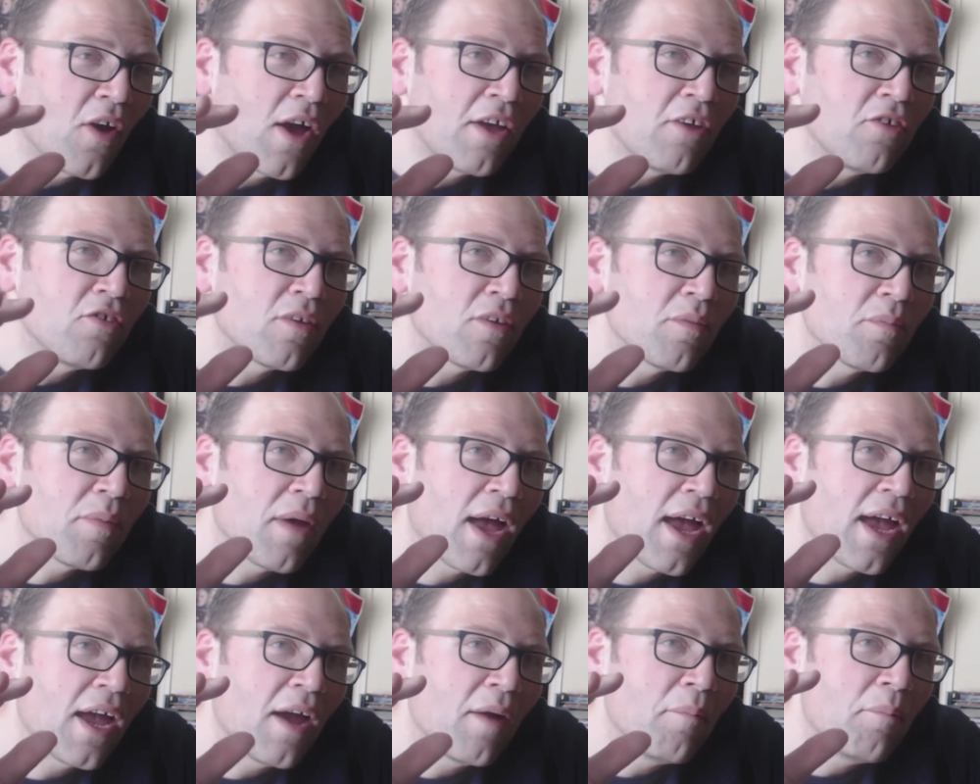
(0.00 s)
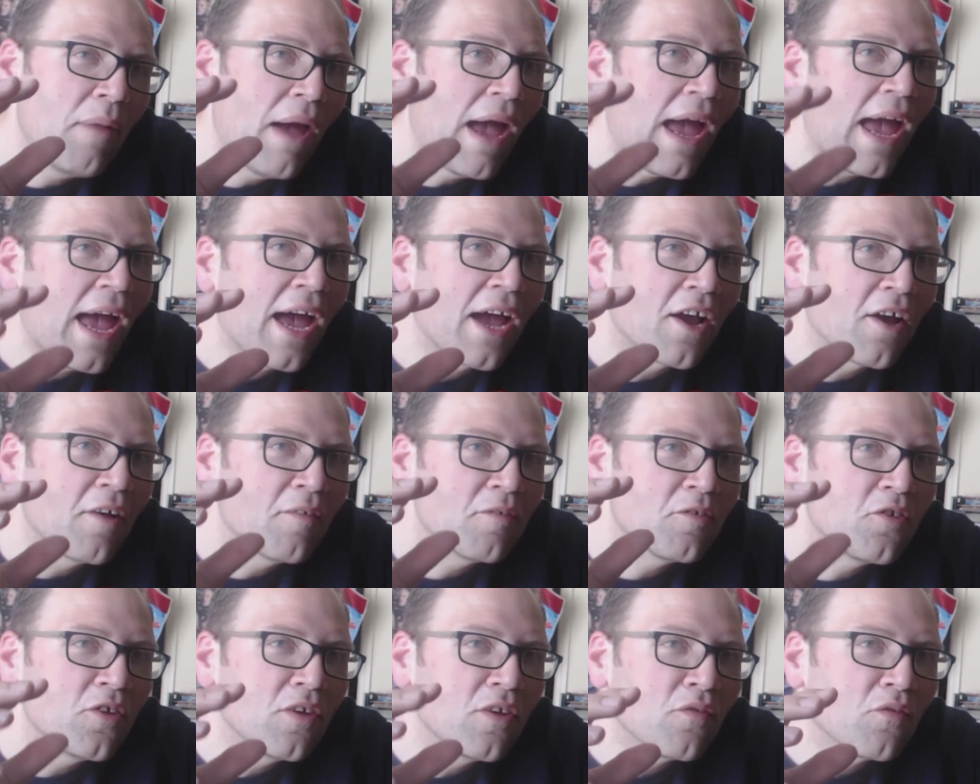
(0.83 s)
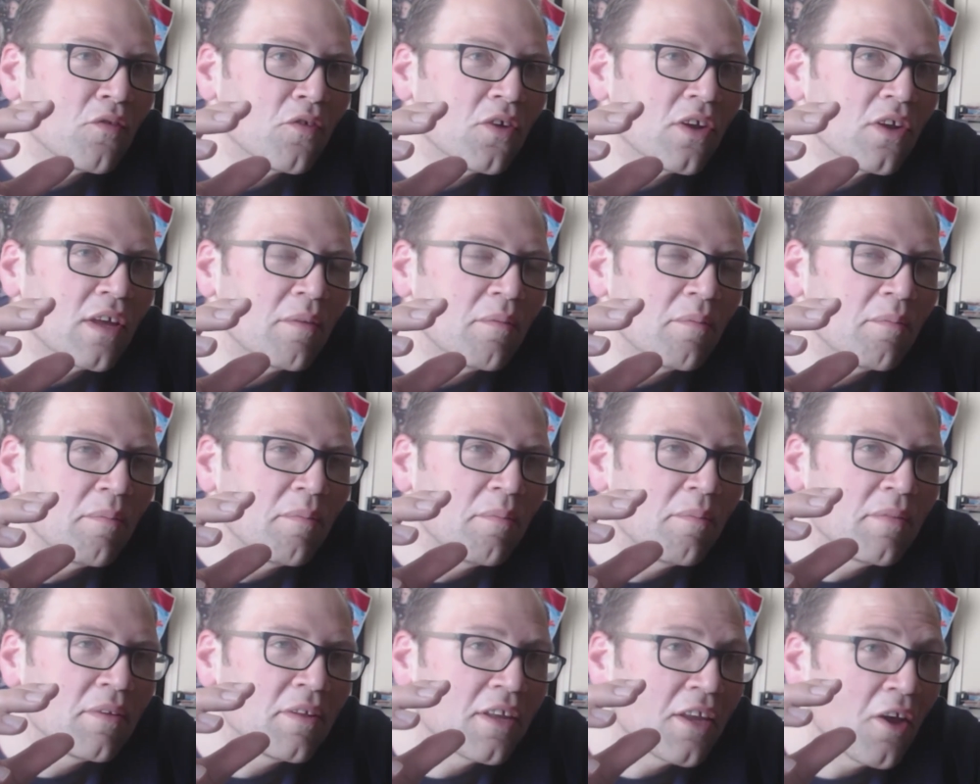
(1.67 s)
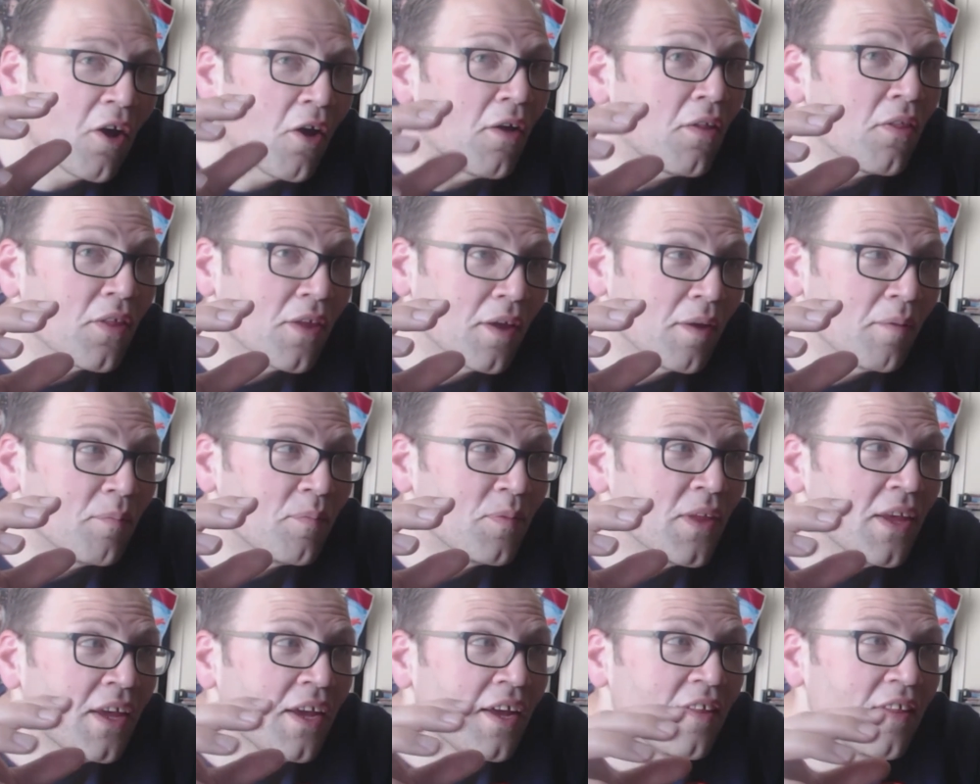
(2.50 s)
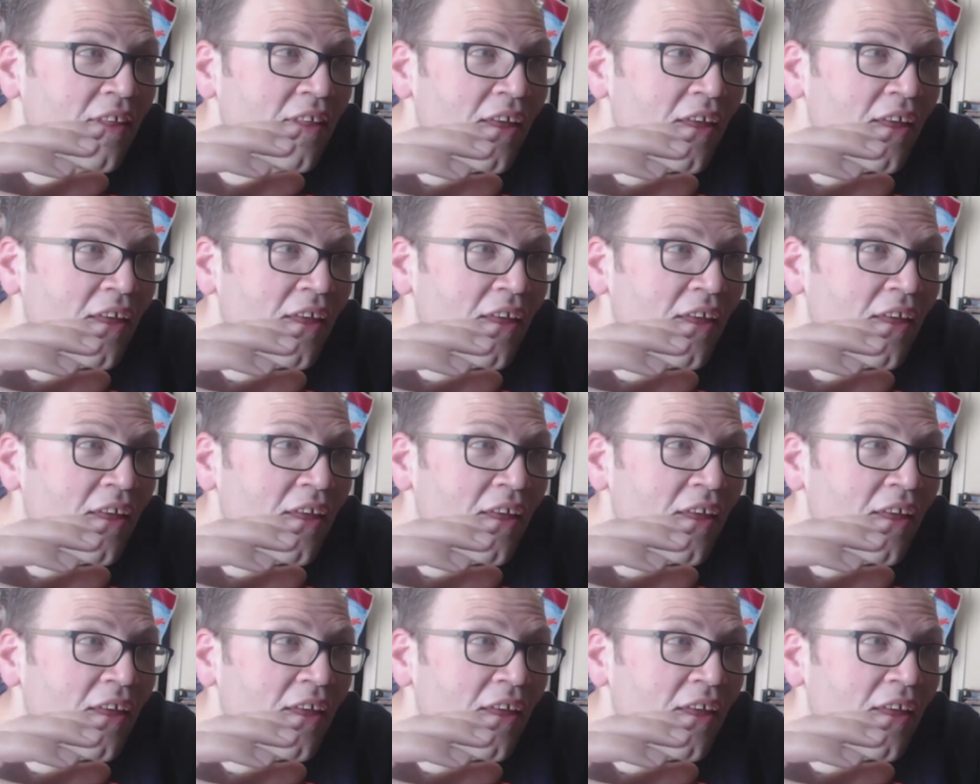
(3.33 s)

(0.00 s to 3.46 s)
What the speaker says: So I used to buy a bag of Tutti Frutti and tell them